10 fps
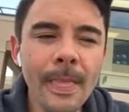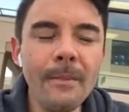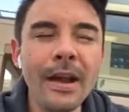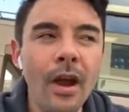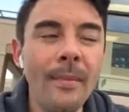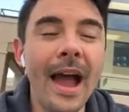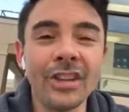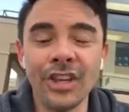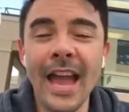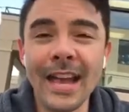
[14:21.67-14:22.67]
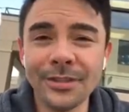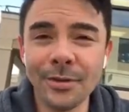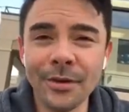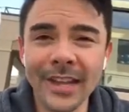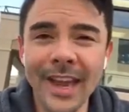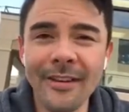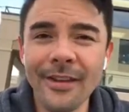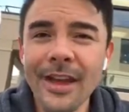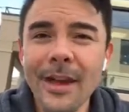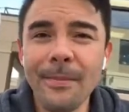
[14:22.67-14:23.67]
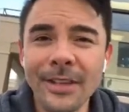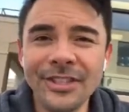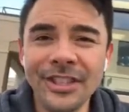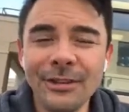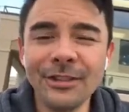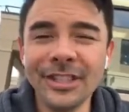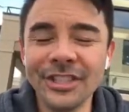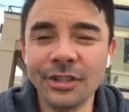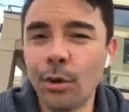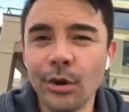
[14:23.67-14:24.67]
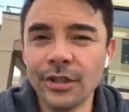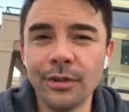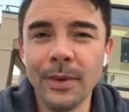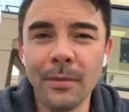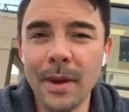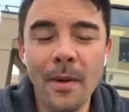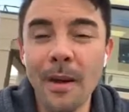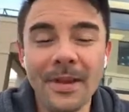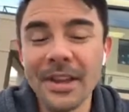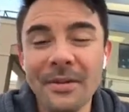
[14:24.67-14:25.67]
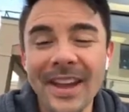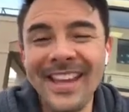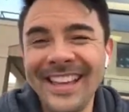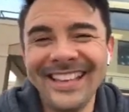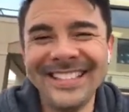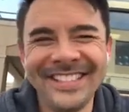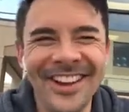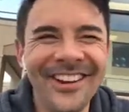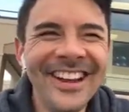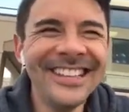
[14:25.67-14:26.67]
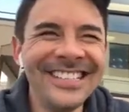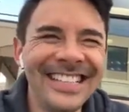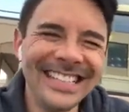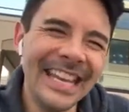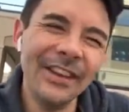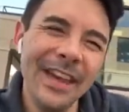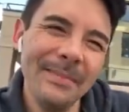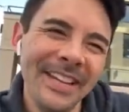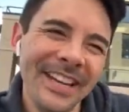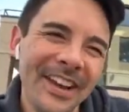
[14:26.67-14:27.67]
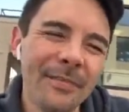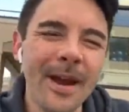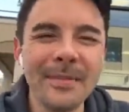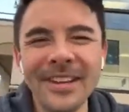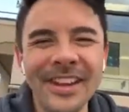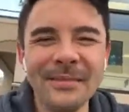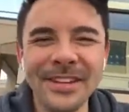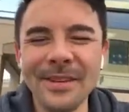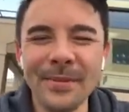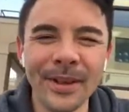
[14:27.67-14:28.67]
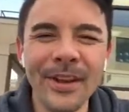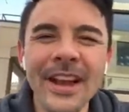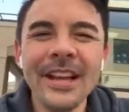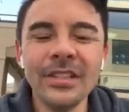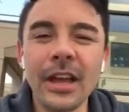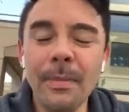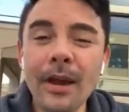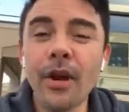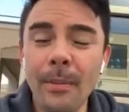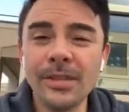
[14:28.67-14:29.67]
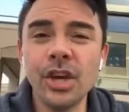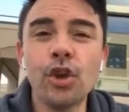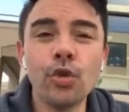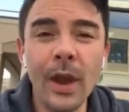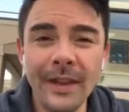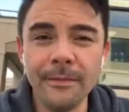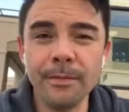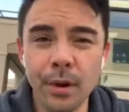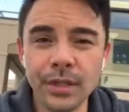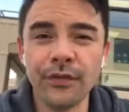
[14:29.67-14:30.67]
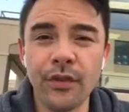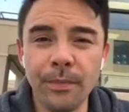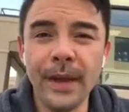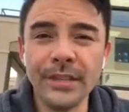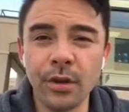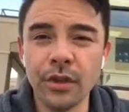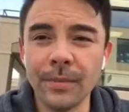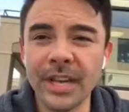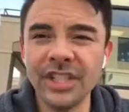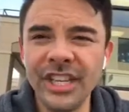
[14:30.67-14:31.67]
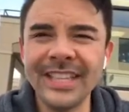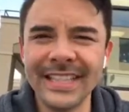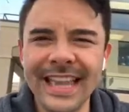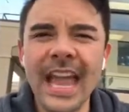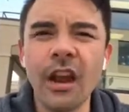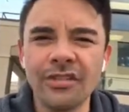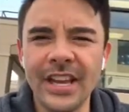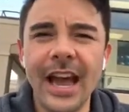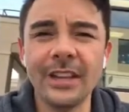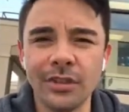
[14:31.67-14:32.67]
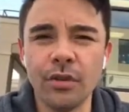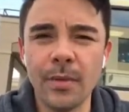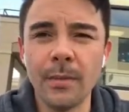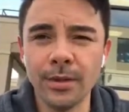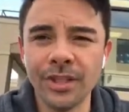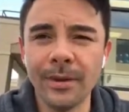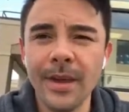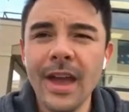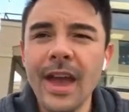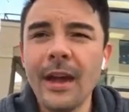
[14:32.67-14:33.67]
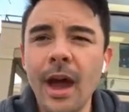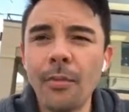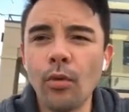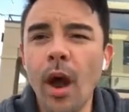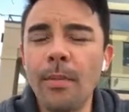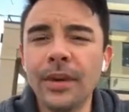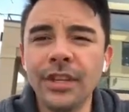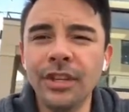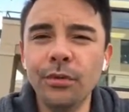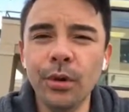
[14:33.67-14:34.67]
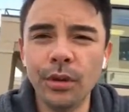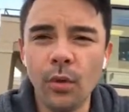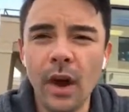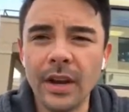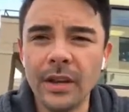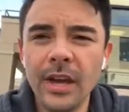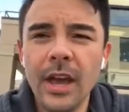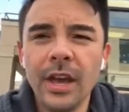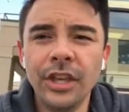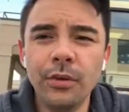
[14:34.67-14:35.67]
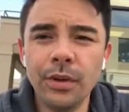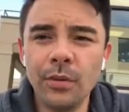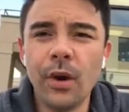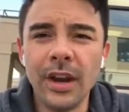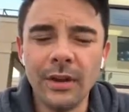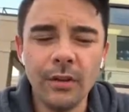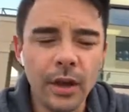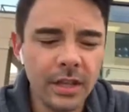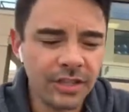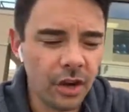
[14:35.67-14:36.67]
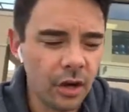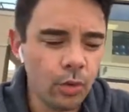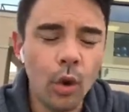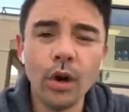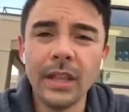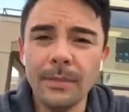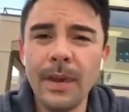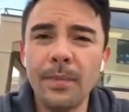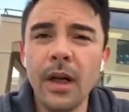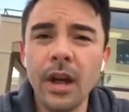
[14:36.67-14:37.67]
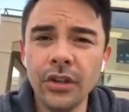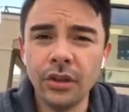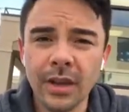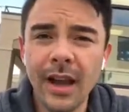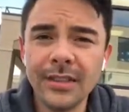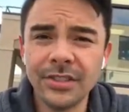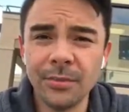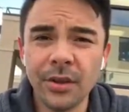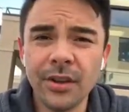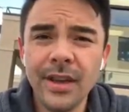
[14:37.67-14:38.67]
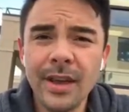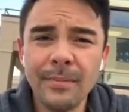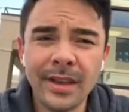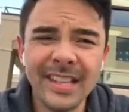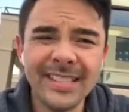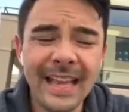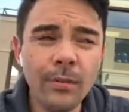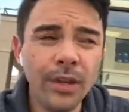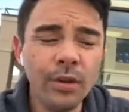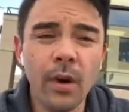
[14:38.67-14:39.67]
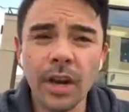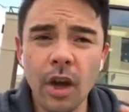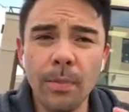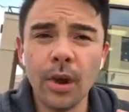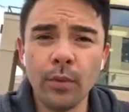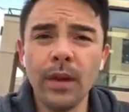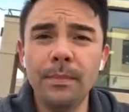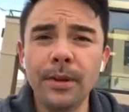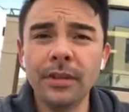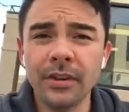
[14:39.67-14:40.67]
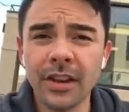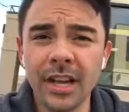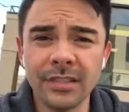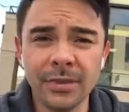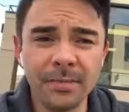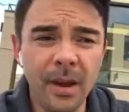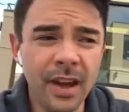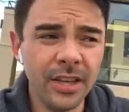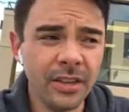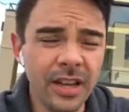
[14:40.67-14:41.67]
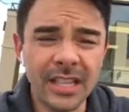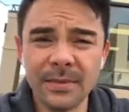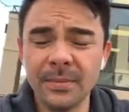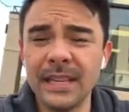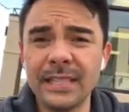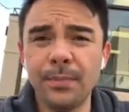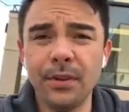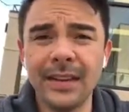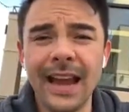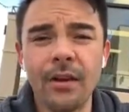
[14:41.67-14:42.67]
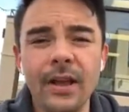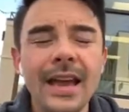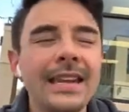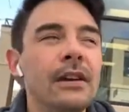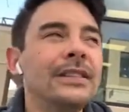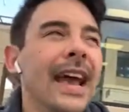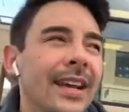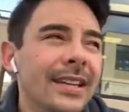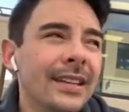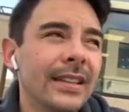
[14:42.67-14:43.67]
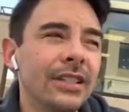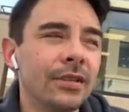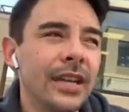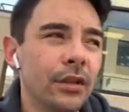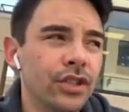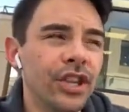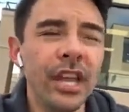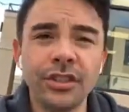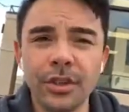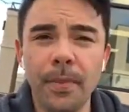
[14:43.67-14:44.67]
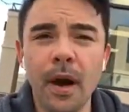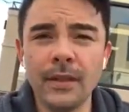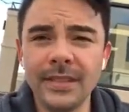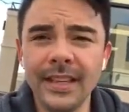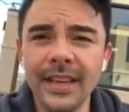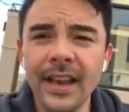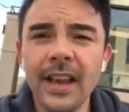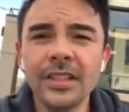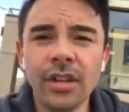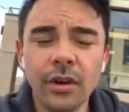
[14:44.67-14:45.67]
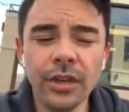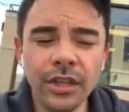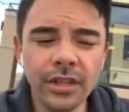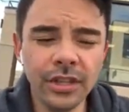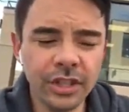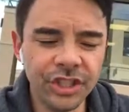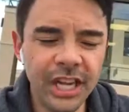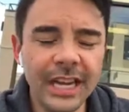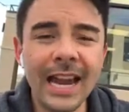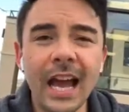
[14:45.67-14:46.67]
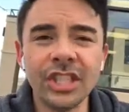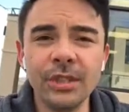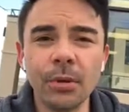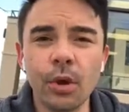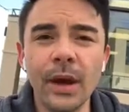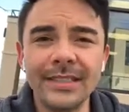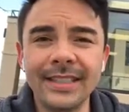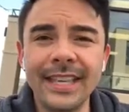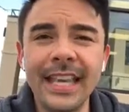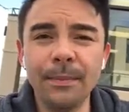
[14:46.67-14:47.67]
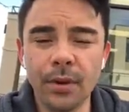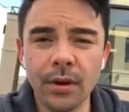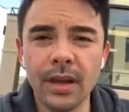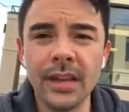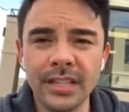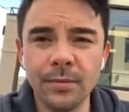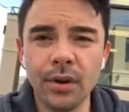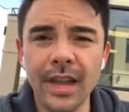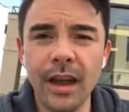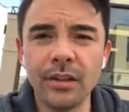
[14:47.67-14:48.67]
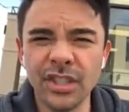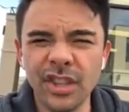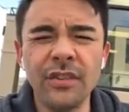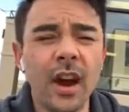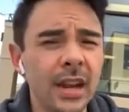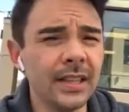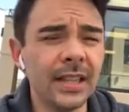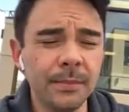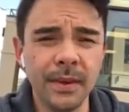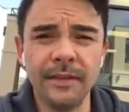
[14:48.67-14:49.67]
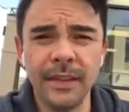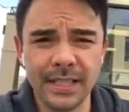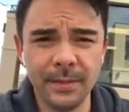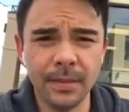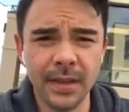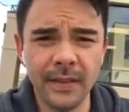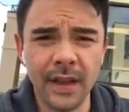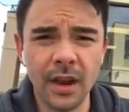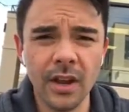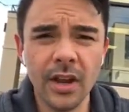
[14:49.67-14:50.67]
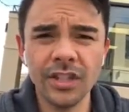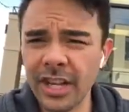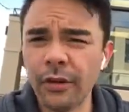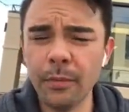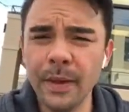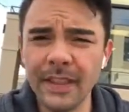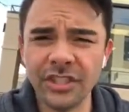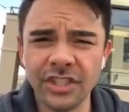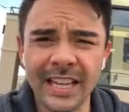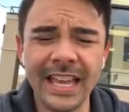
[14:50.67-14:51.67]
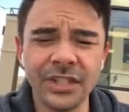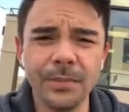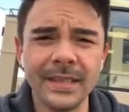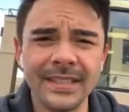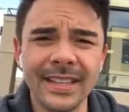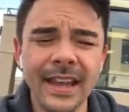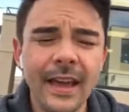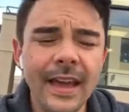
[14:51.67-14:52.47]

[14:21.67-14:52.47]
My grandma actually has her own account, but she usually just orders from me or my mom anyway. So she says, can you get me DDR Prime? Can you get me Deep Blue? So like my grandma's a great person for a placeholder because she doesn't care if she has her own membership. Robin, you wouldn't want to start enrolling people under your customer because then when you want to go put a real builder in your customer spot, your customer gets booted out. Now, technically, Doterra's changed their policy, so she could actually request to keep her customer account, so you've got a little bit of flexibility there. Should I repeat that just in case you missed it?